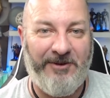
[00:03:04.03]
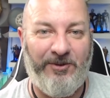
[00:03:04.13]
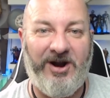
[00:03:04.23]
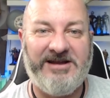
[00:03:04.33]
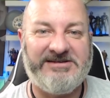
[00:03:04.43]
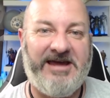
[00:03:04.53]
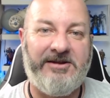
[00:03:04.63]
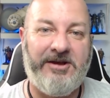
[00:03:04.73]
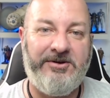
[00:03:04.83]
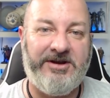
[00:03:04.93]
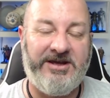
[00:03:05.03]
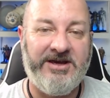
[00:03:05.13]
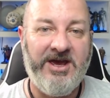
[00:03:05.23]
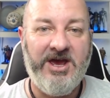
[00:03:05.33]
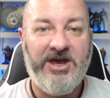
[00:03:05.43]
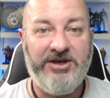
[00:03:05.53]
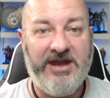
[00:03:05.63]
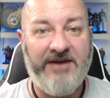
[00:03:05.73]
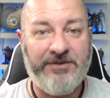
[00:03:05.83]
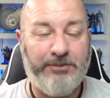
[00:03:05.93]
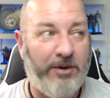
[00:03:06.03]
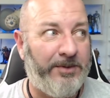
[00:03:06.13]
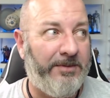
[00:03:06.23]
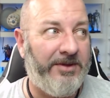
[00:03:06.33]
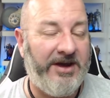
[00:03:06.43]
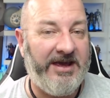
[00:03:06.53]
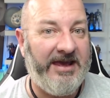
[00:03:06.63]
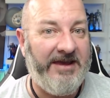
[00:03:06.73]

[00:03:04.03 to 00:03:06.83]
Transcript: at while it's downloading, you'd have the problem that